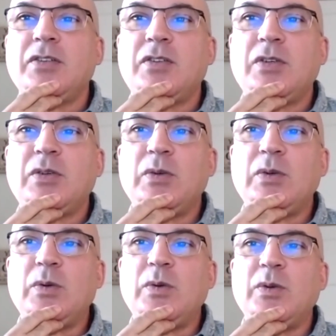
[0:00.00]

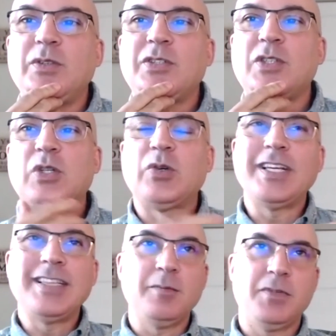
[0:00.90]
to
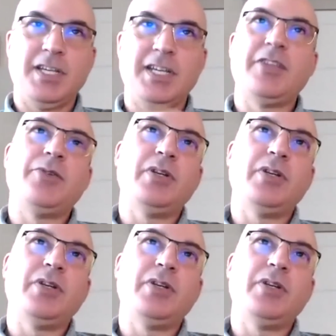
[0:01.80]
string them together